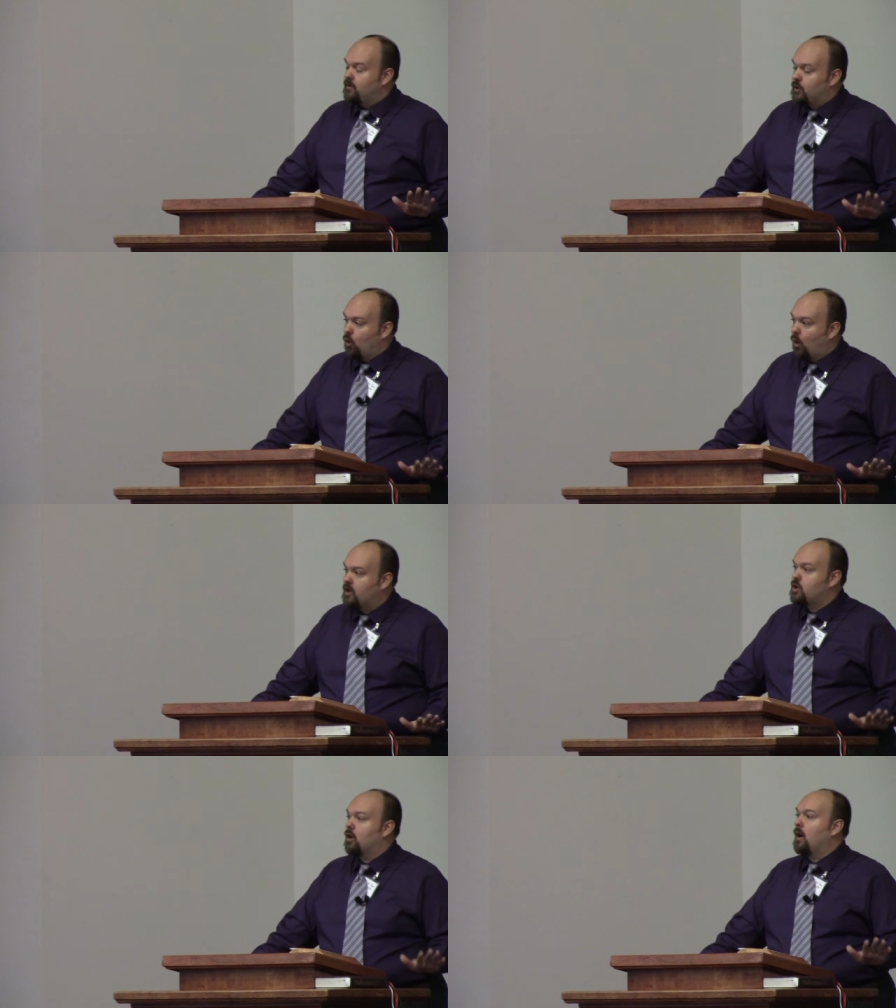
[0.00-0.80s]

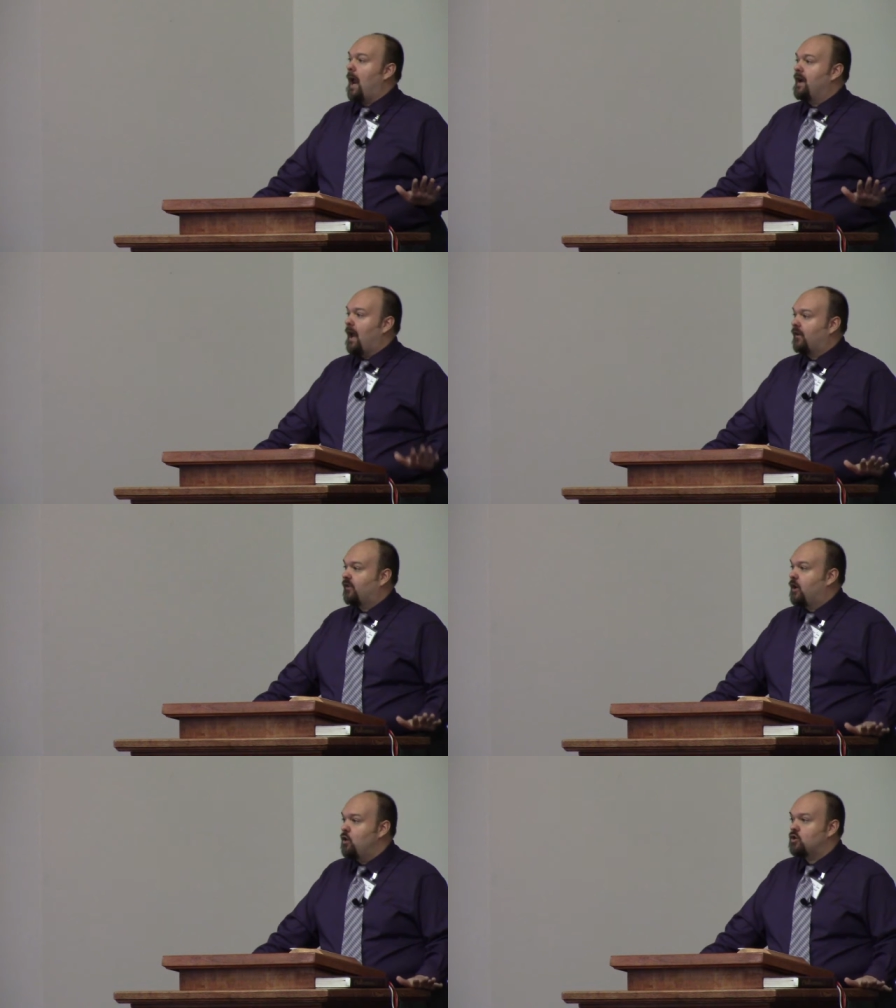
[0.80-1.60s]
torture and
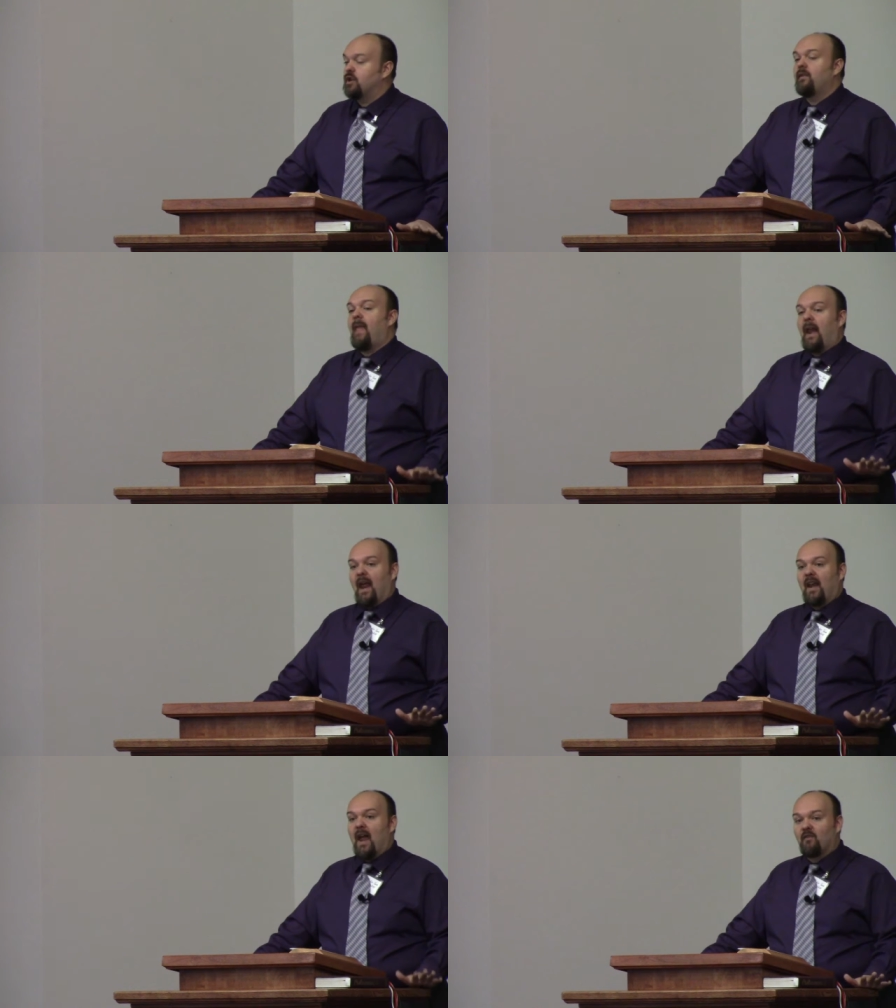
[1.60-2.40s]
execution that
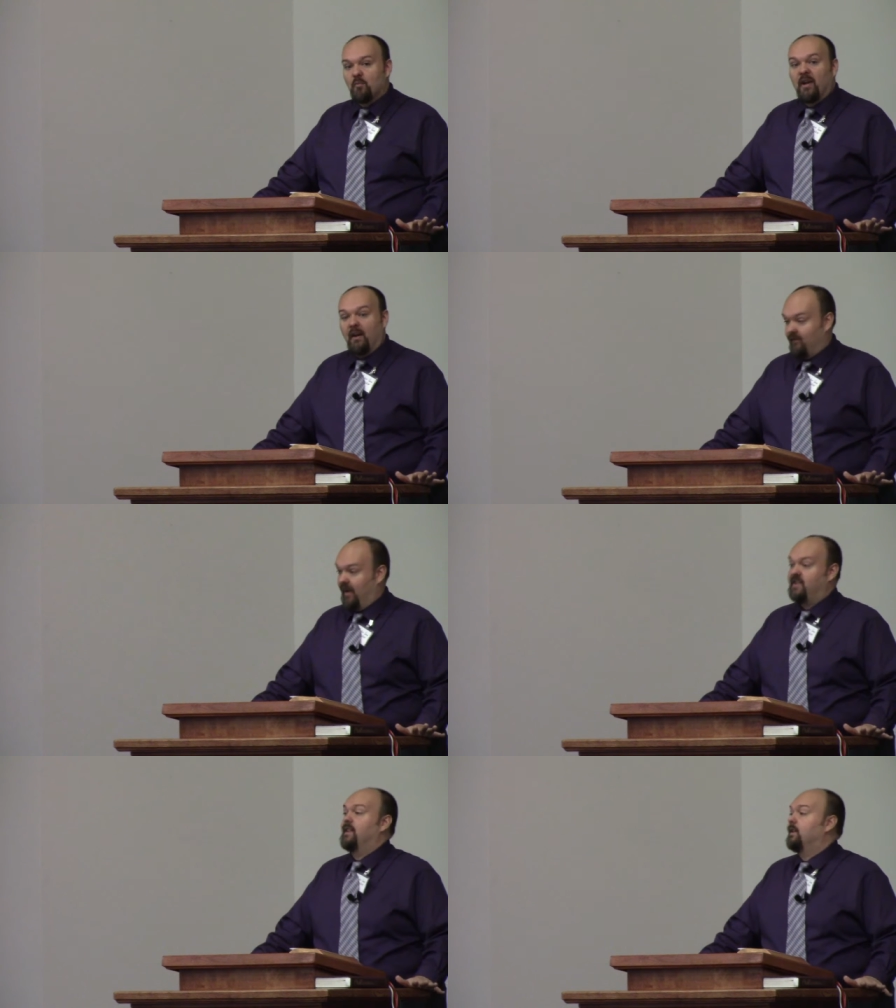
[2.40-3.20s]
had ever been
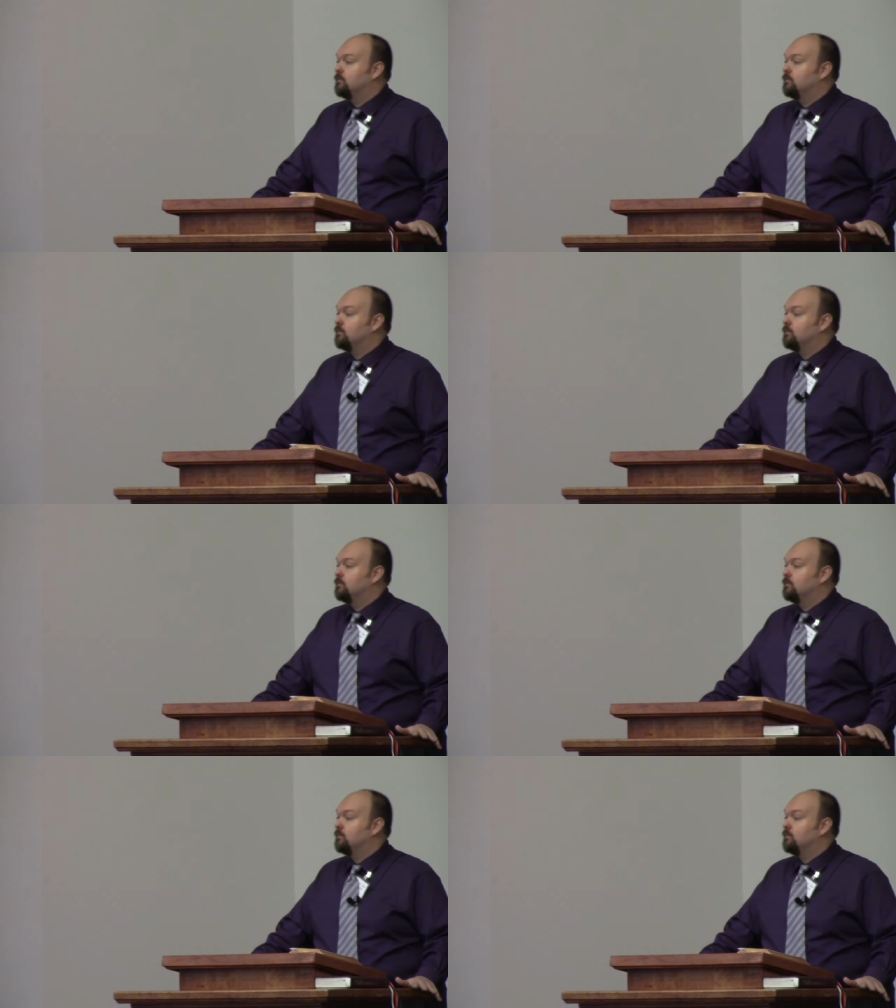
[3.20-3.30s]
invented.